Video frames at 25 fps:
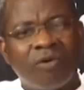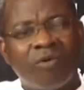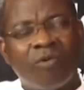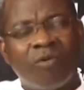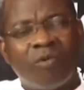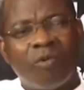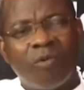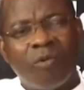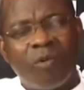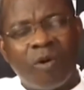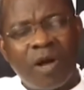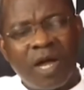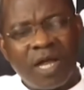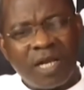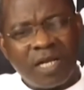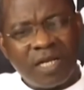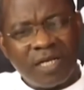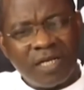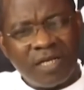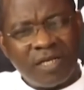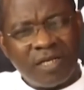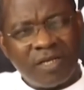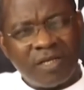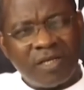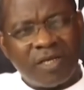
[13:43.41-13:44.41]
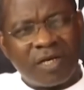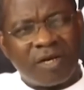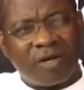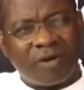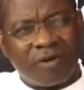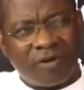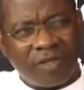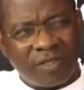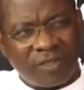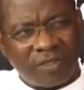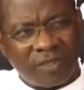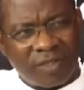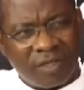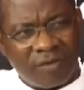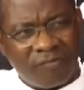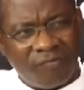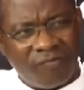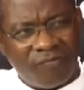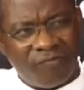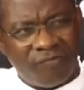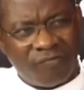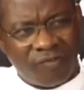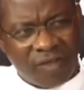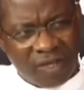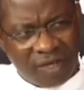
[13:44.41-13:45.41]
when the Christian
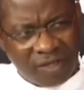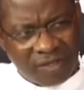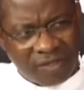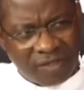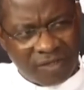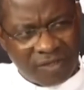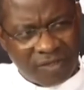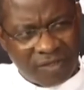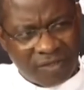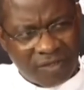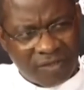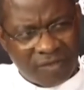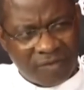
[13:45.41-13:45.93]
faith